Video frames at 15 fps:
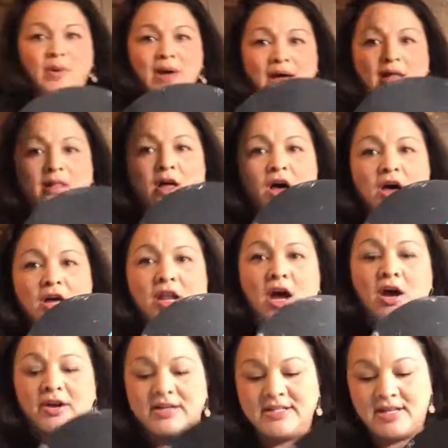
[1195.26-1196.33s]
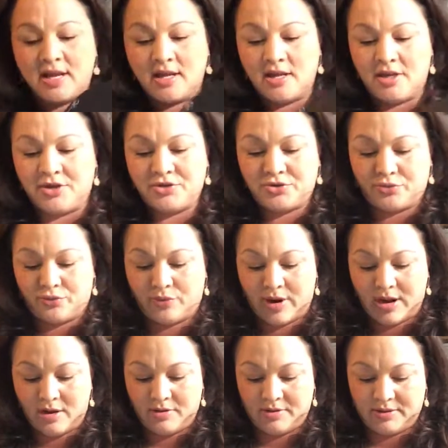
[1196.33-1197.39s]
well on our 10-inch
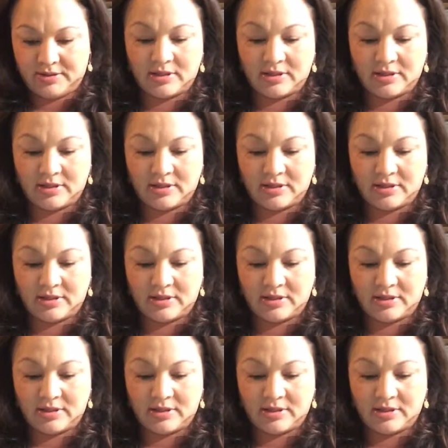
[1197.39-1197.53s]
round.